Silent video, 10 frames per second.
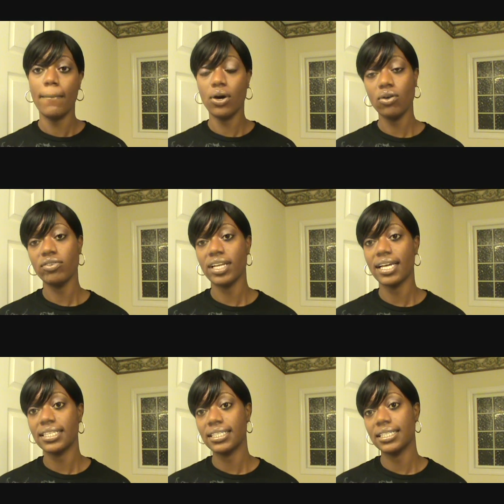But hopefully
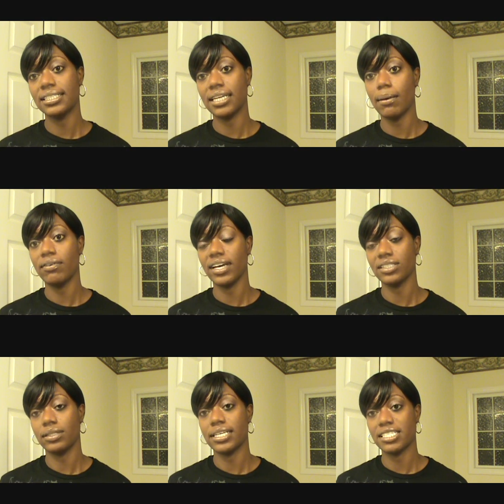I did a good job of
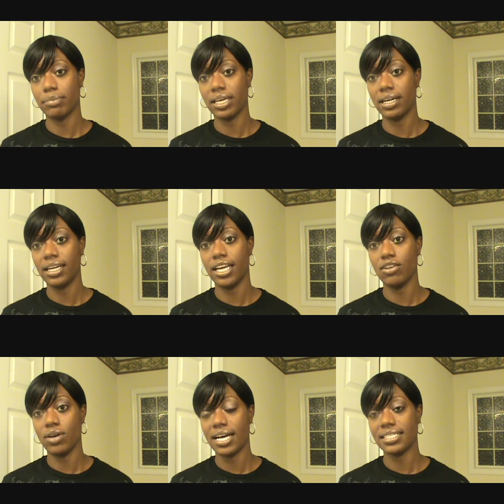actually explaining it,
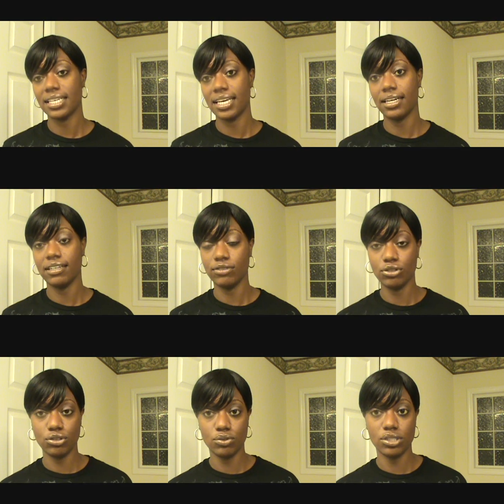and you guys can get it if
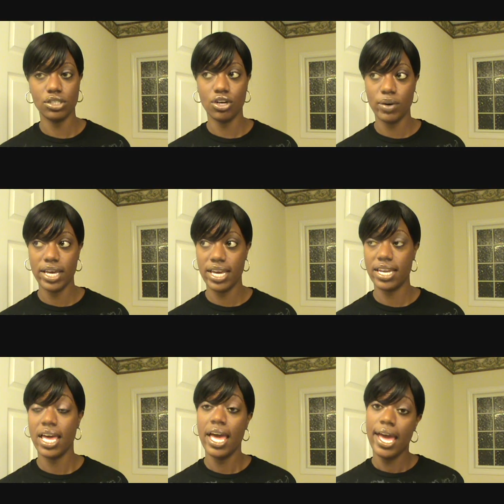you choose to go
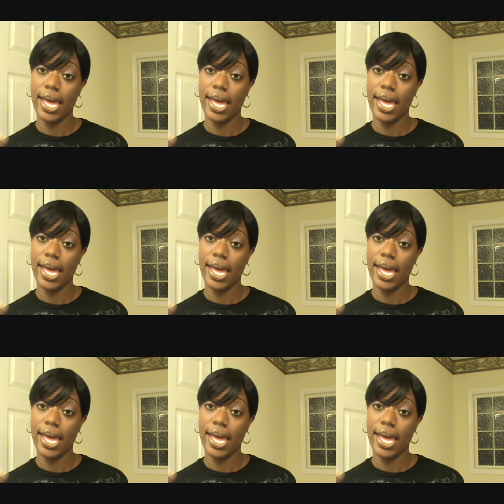ahead.